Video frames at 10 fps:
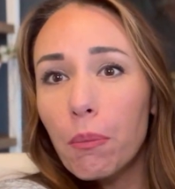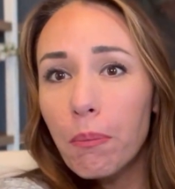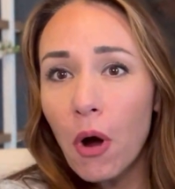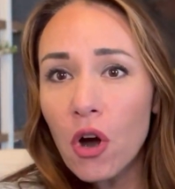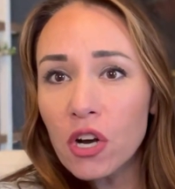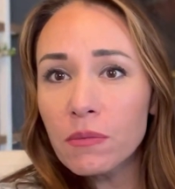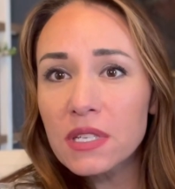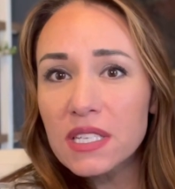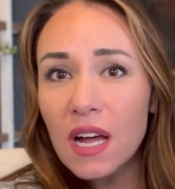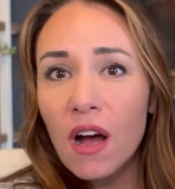barn
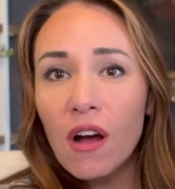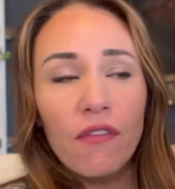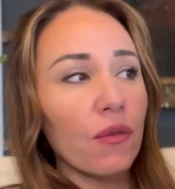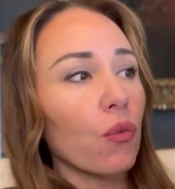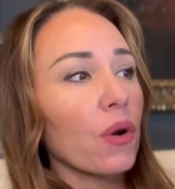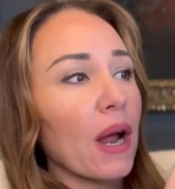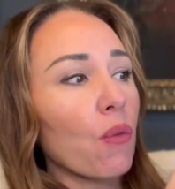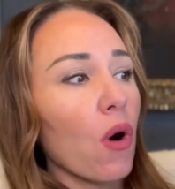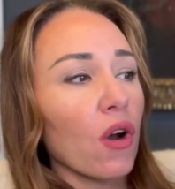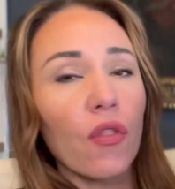stuff and what I
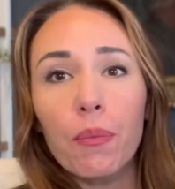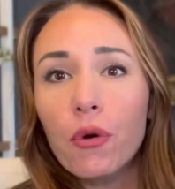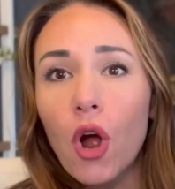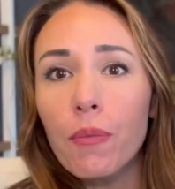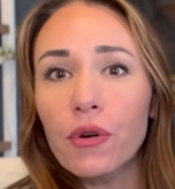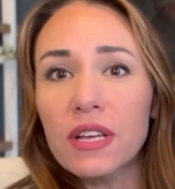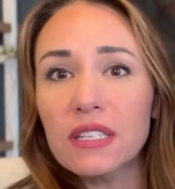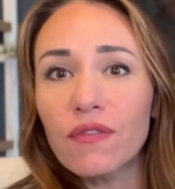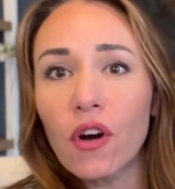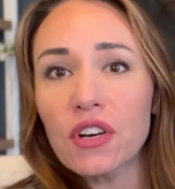want on the property
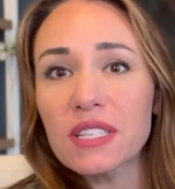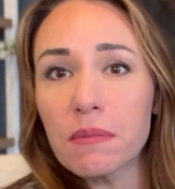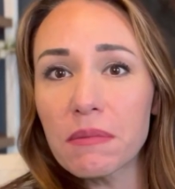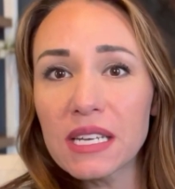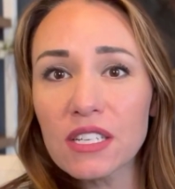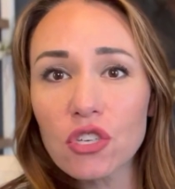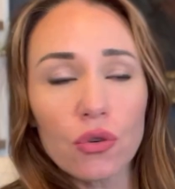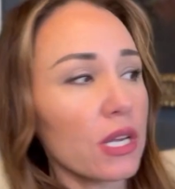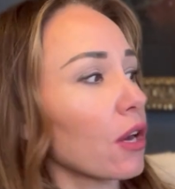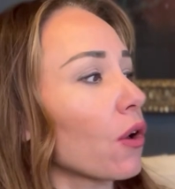as far as the
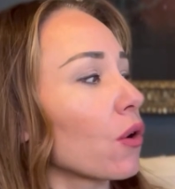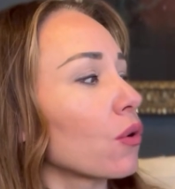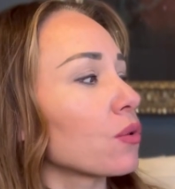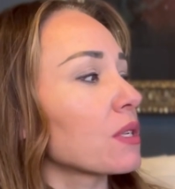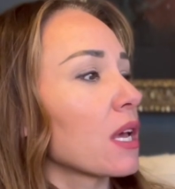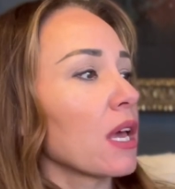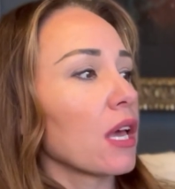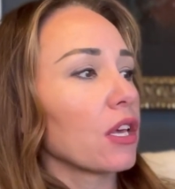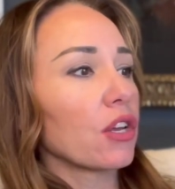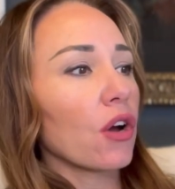ministry goes,
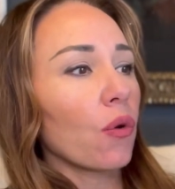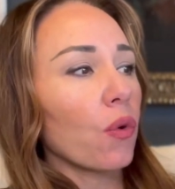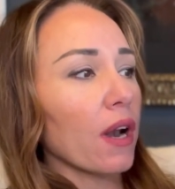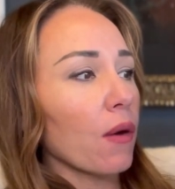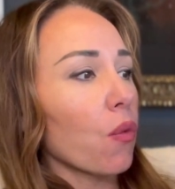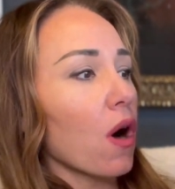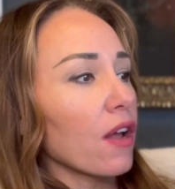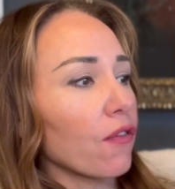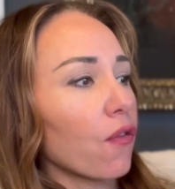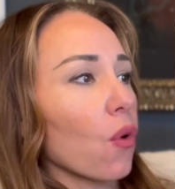what I
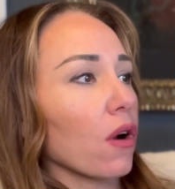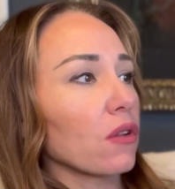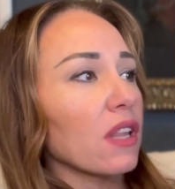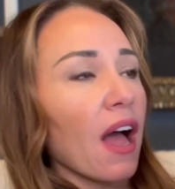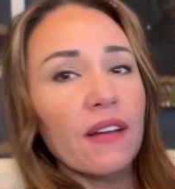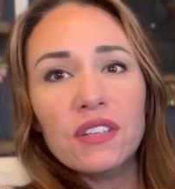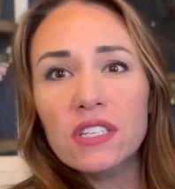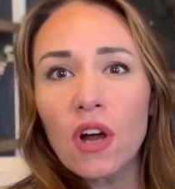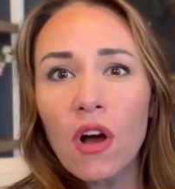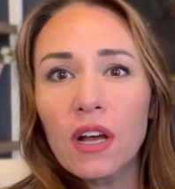want for
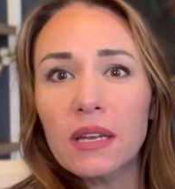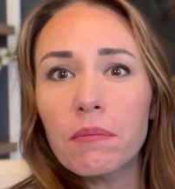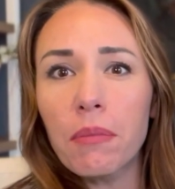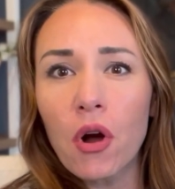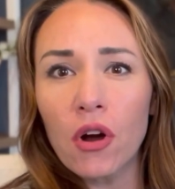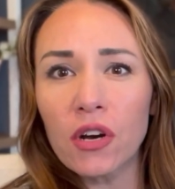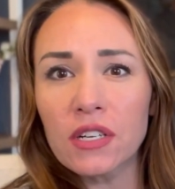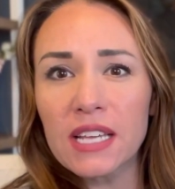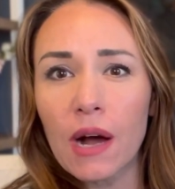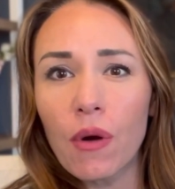livestock and
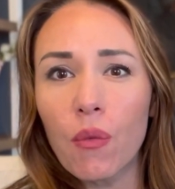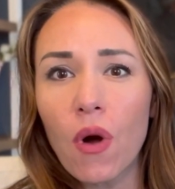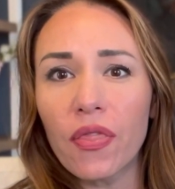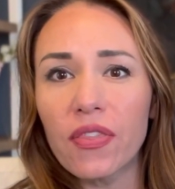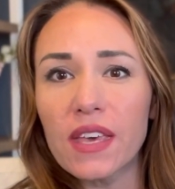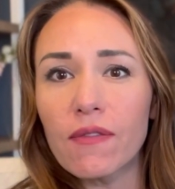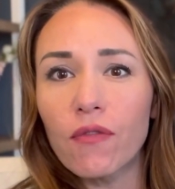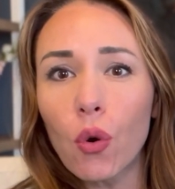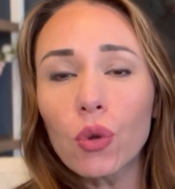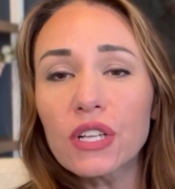barns, how I want the
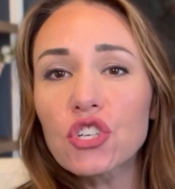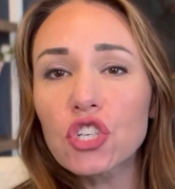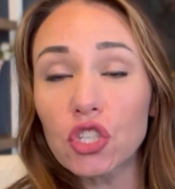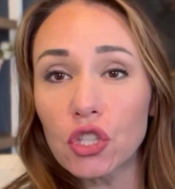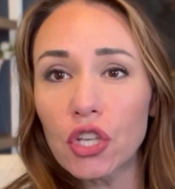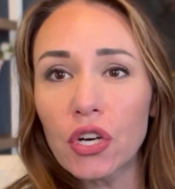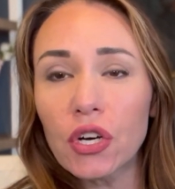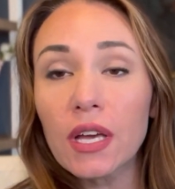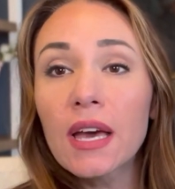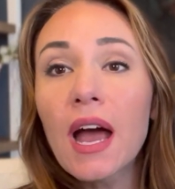foliage to
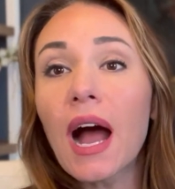look.